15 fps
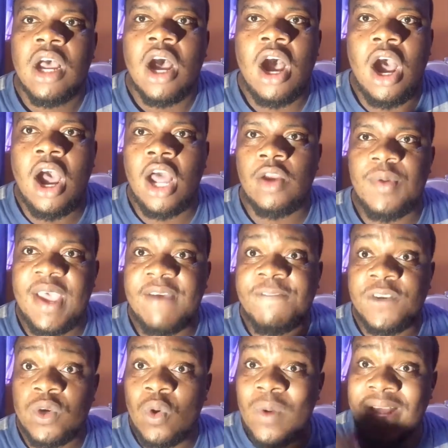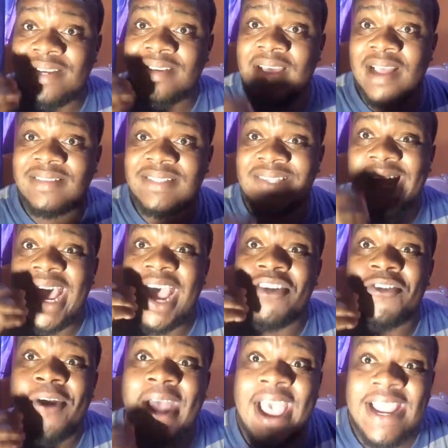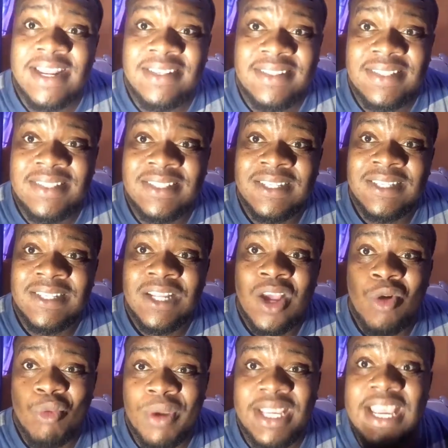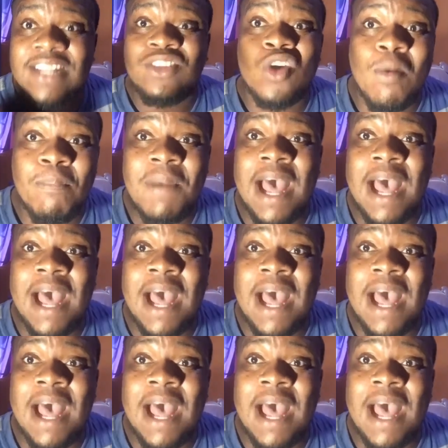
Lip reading: All we have to do when God say arise, we get up.